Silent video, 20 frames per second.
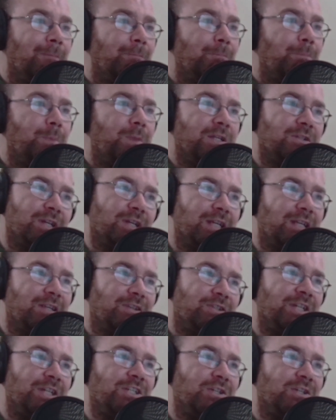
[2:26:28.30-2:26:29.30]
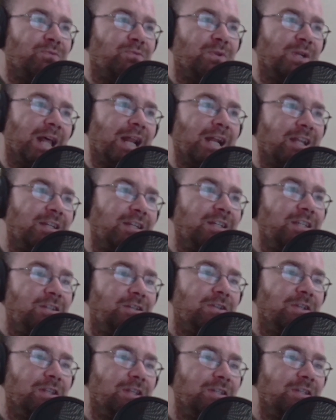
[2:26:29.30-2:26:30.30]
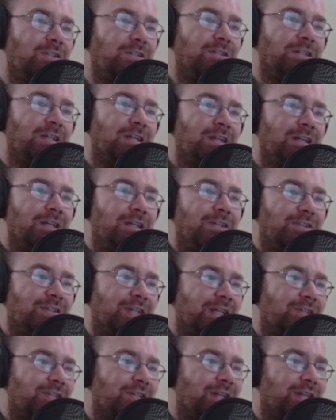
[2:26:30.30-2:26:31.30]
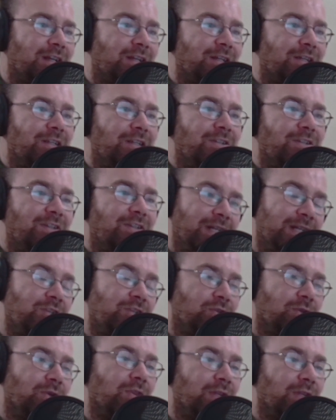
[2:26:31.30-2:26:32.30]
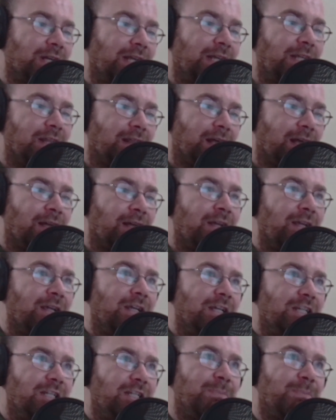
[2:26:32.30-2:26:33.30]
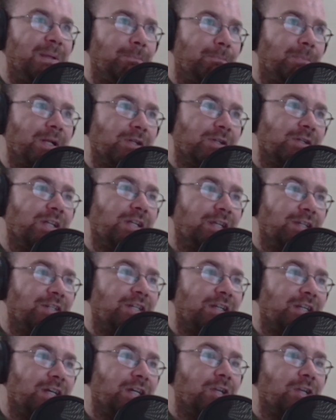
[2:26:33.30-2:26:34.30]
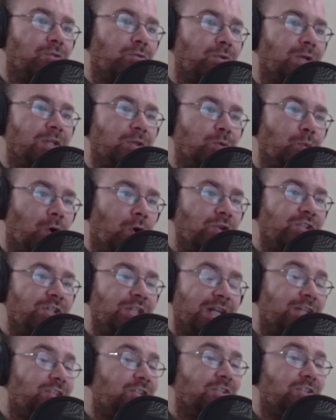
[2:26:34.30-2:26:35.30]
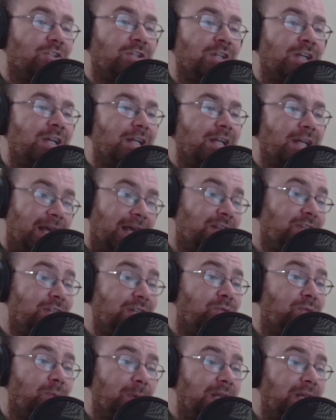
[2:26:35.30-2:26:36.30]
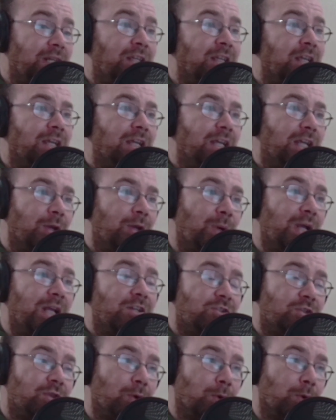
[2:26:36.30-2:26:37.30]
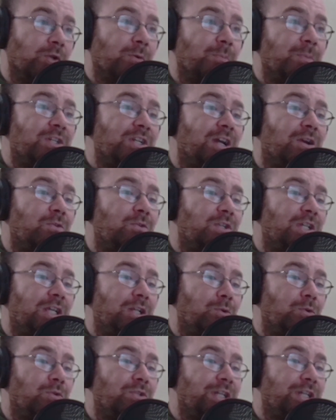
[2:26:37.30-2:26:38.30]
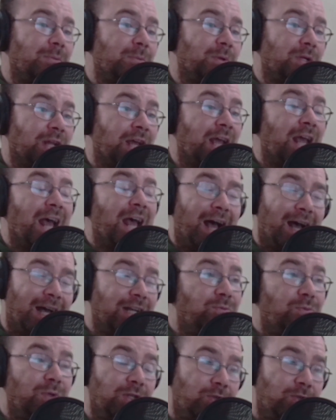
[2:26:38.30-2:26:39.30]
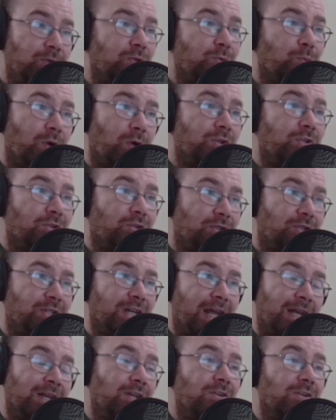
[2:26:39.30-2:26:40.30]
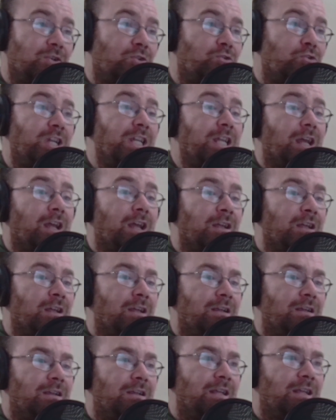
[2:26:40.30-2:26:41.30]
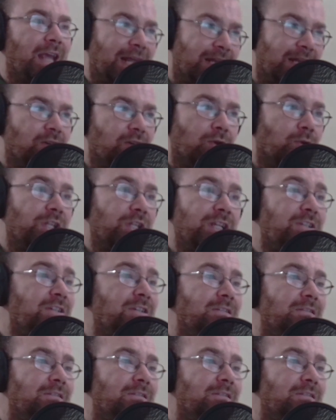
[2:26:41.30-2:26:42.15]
There's like a sense of finality to this, a sense that he's saying something here that he's been building his entire career towards, and that's its legacy for me. In a way, it's the ultimate Tarantino statement. And if he does want to just end his career, end it on this.